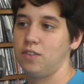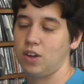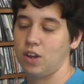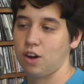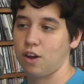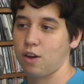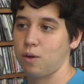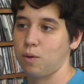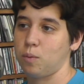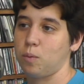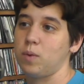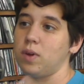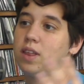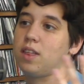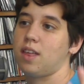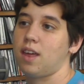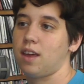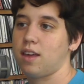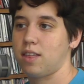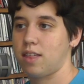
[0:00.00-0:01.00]
you know, we
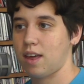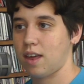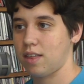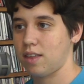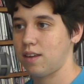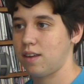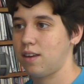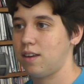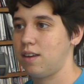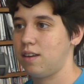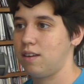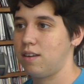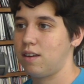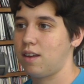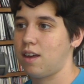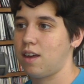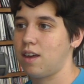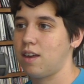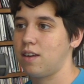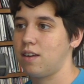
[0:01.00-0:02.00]
think that the
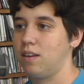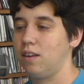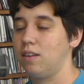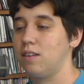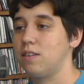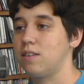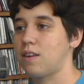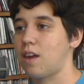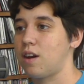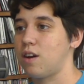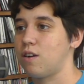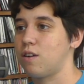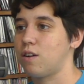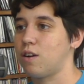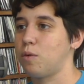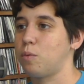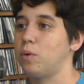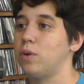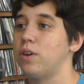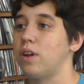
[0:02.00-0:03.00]

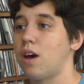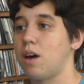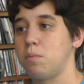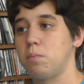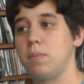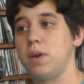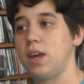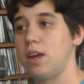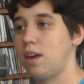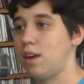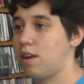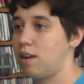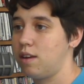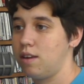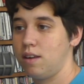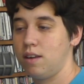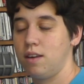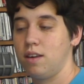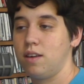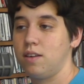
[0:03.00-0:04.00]
senator will not be
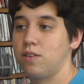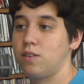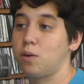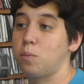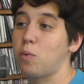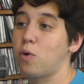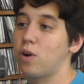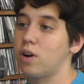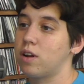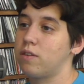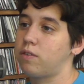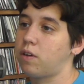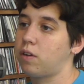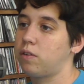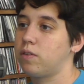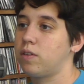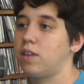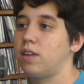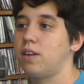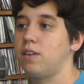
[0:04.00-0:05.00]
supportive
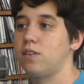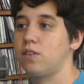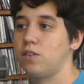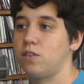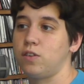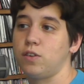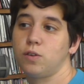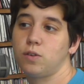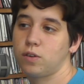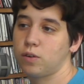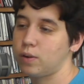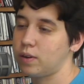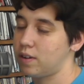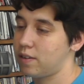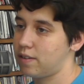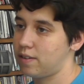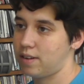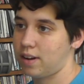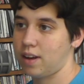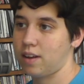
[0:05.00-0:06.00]
of this due to
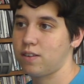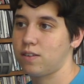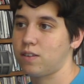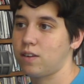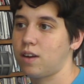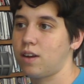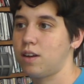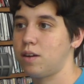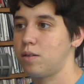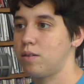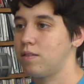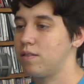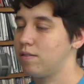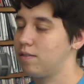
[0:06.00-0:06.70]
his stance on